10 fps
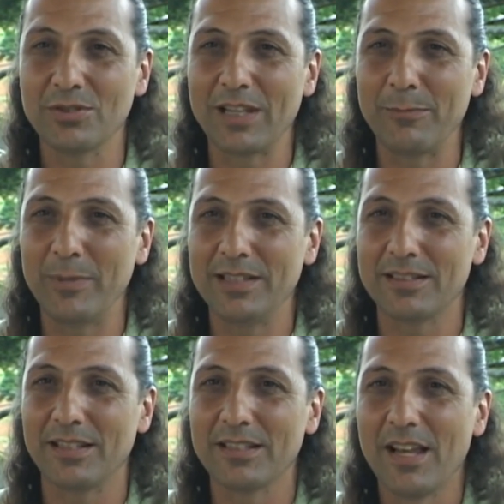so that
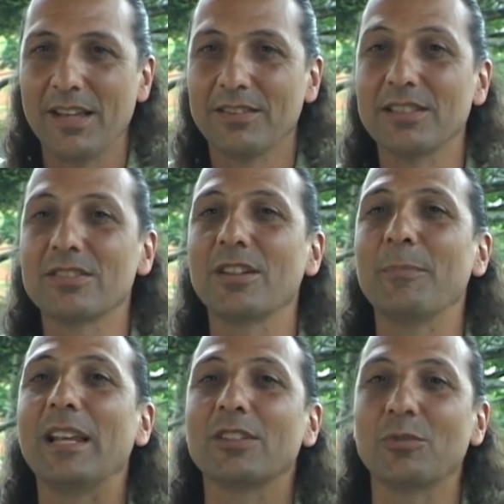means that there's
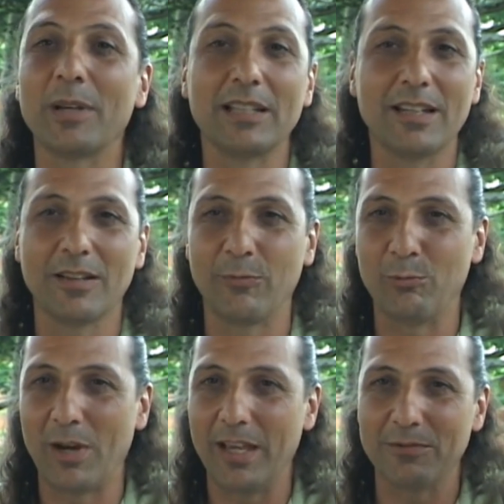some electromagnetic
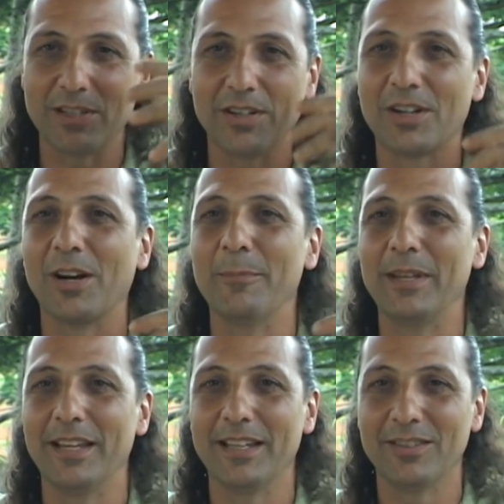waves that are
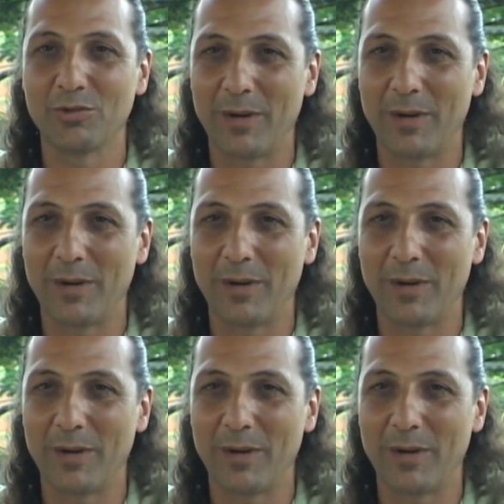coming into